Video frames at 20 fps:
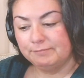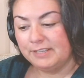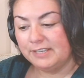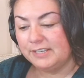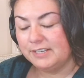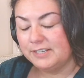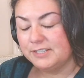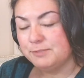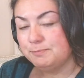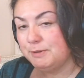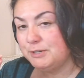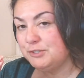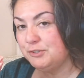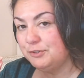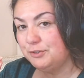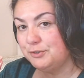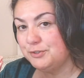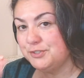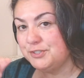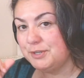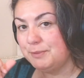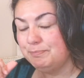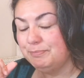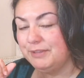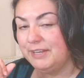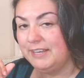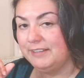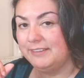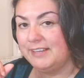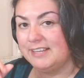special little
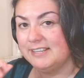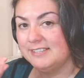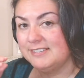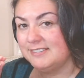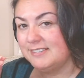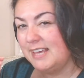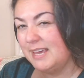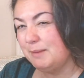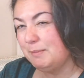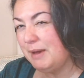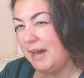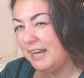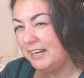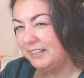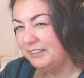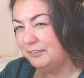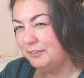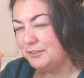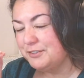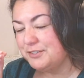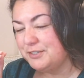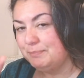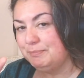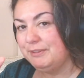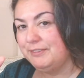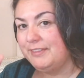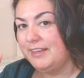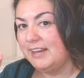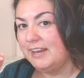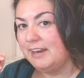something, that same kind of little
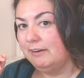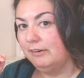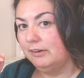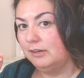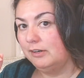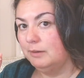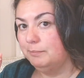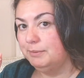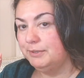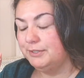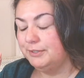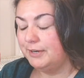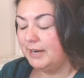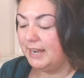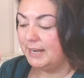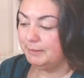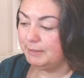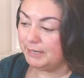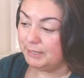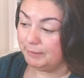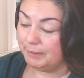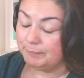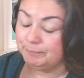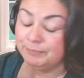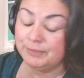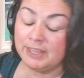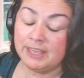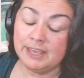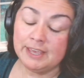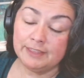something that Karen Carpenter had. Anyway,
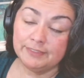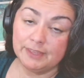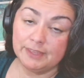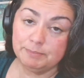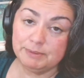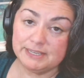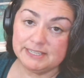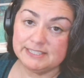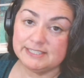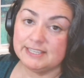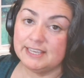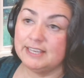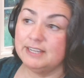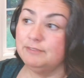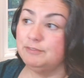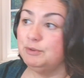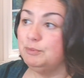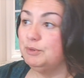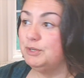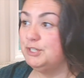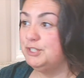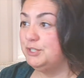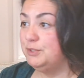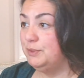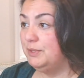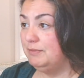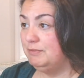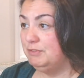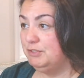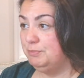that being said, if you want to show
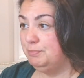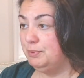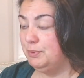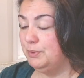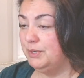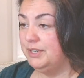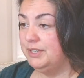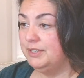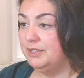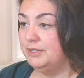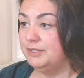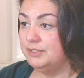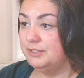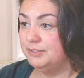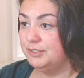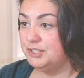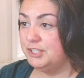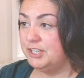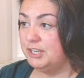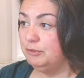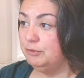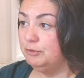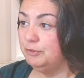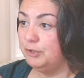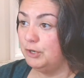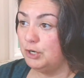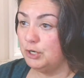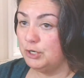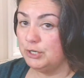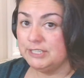love and support to the channel,
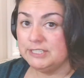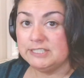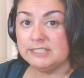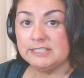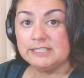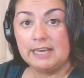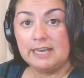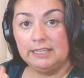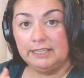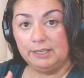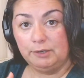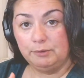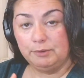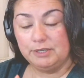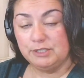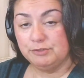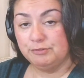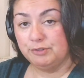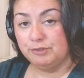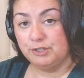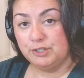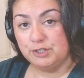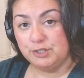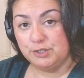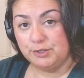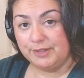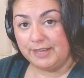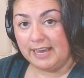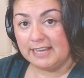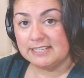the artists, I link ways for you to
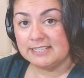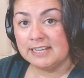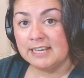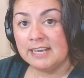do that